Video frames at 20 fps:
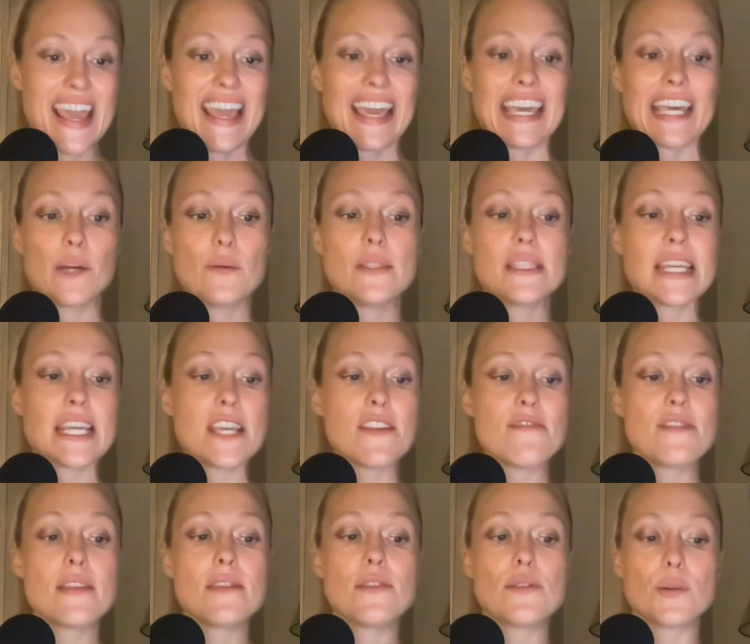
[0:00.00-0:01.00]
It was
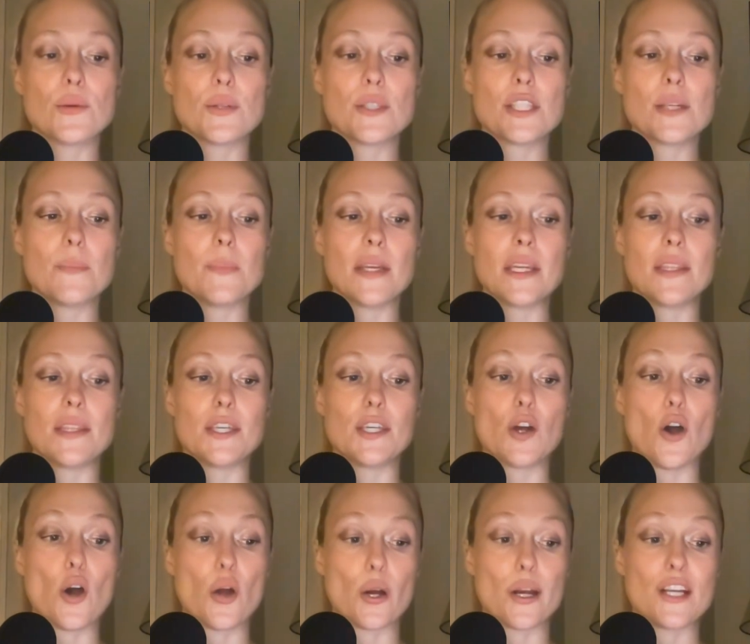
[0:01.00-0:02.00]
even thought to be the
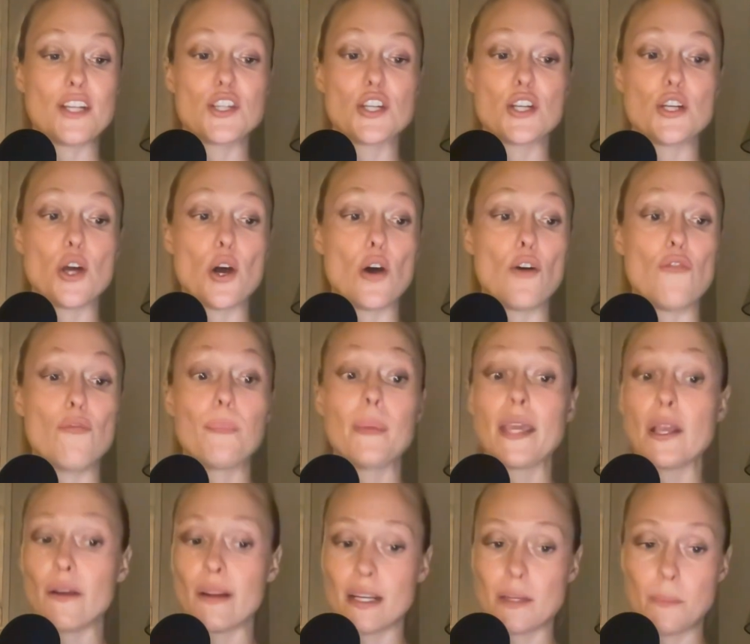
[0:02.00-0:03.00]
origin of
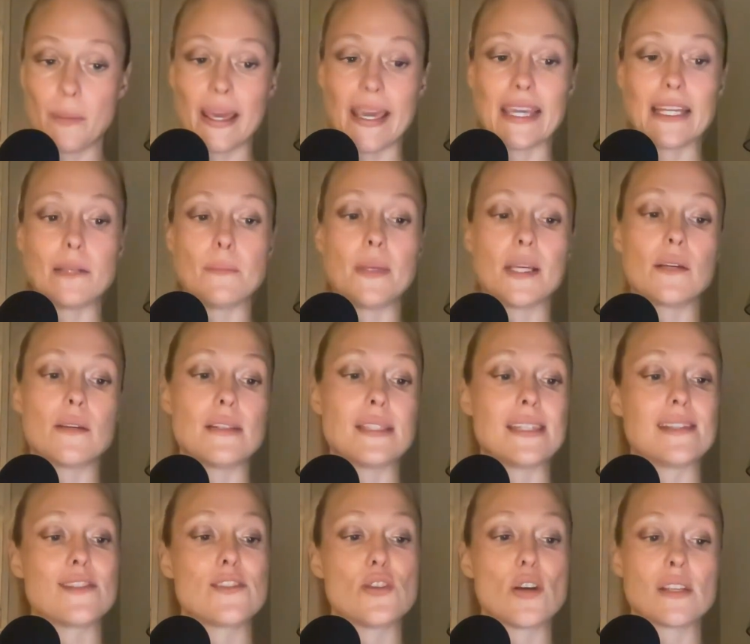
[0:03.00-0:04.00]
period pain because
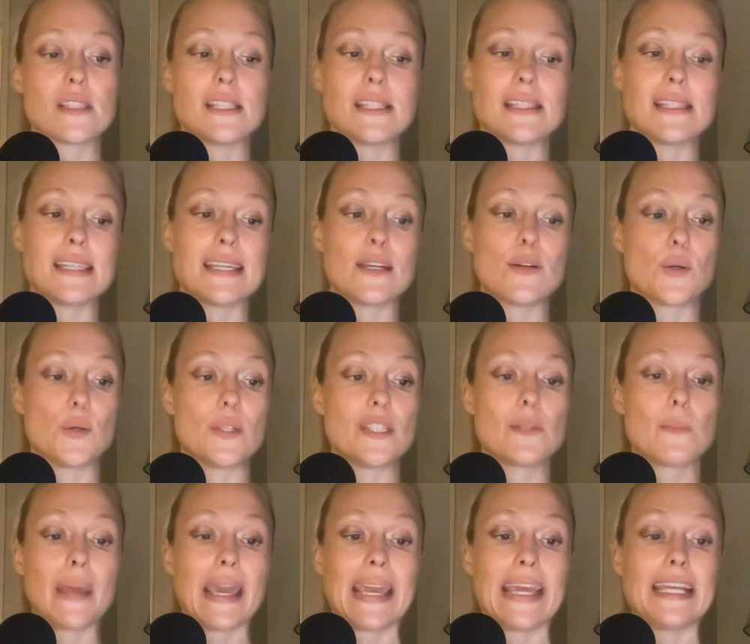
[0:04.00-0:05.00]
its toxicity caused
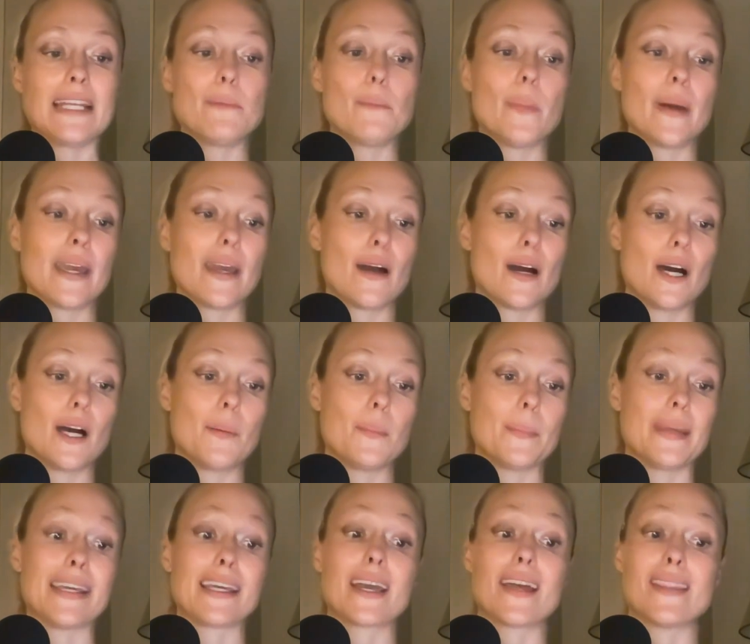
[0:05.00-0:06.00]
pain by
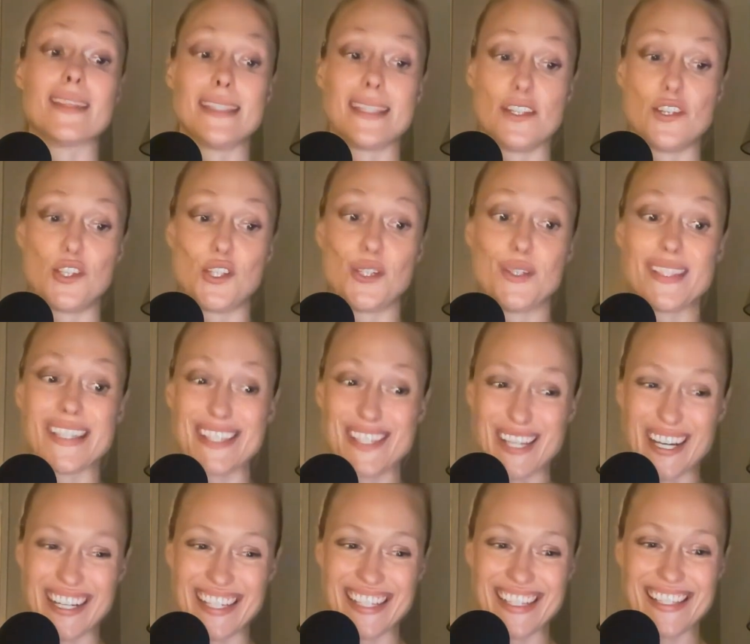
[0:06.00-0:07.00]
harming the tissues it
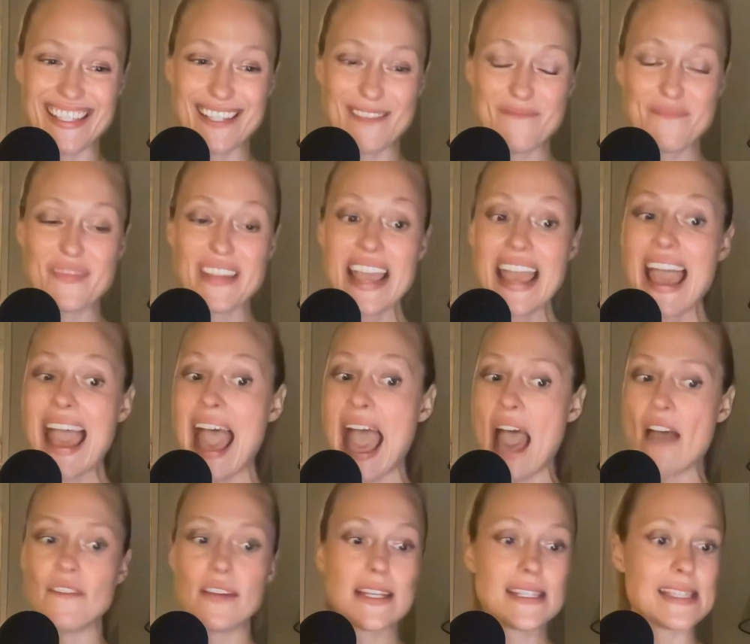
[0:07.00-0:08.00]
touched.
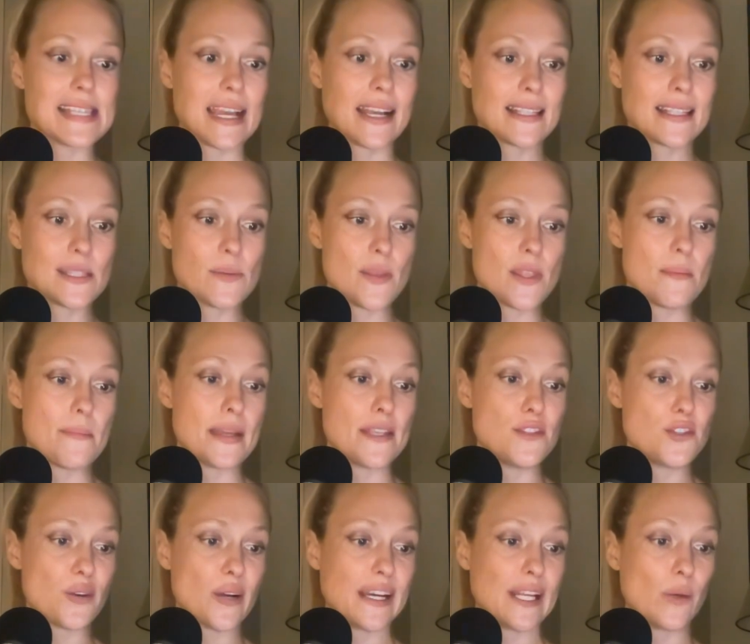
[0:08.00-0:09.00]
Having sex with a
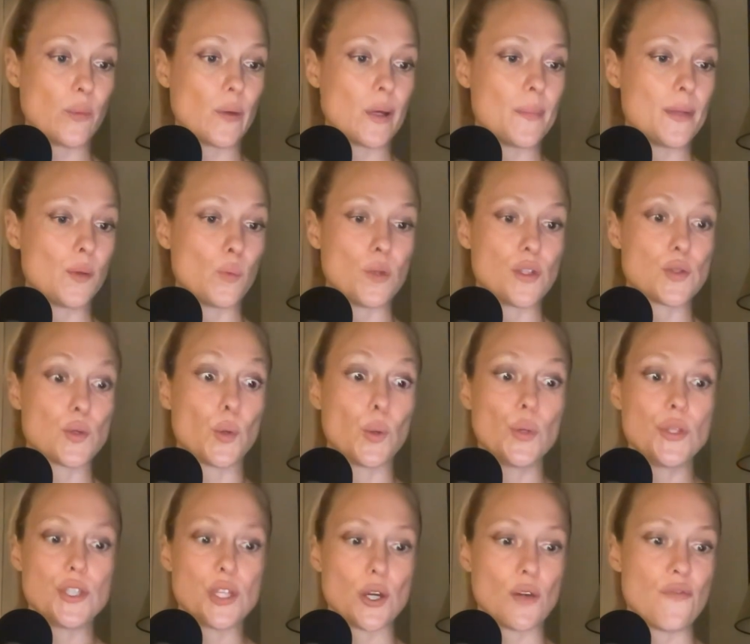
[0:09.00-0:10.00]
menstruating woman was
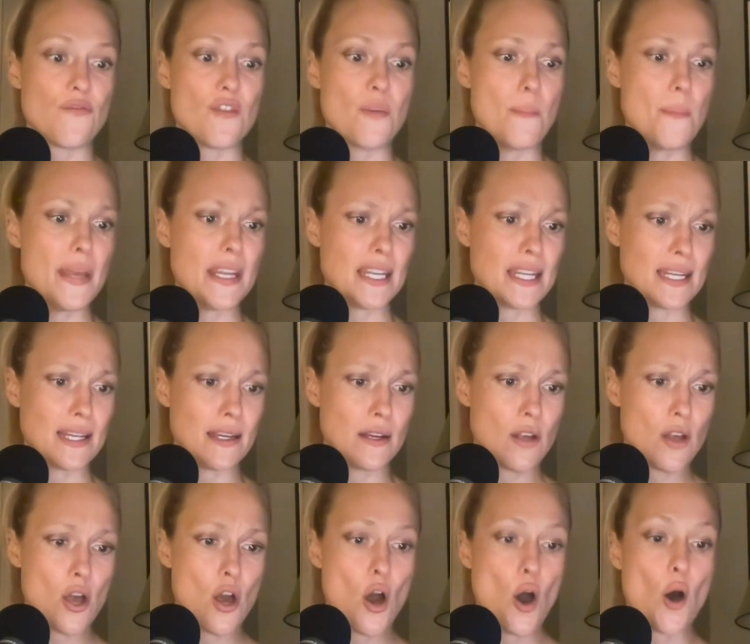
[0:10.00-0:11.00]
also forbidden
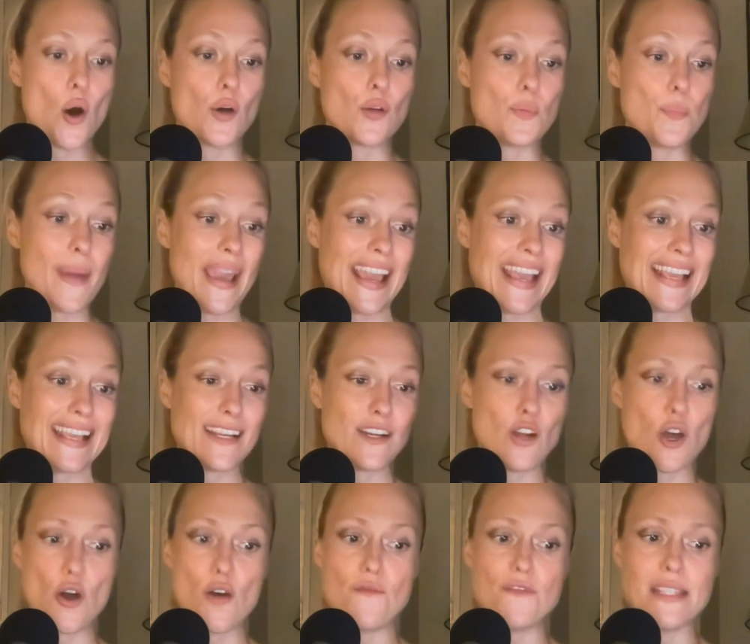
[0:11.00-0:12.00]
on pain
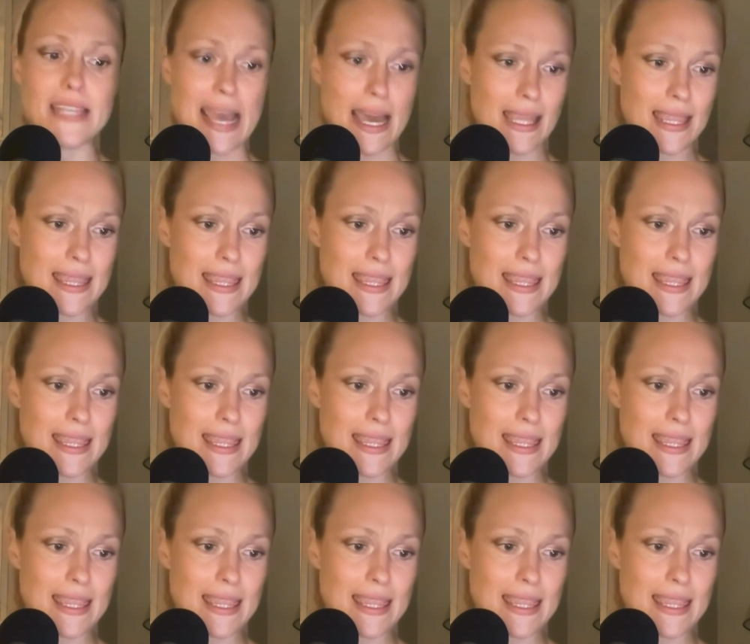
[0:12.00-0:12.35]
of death,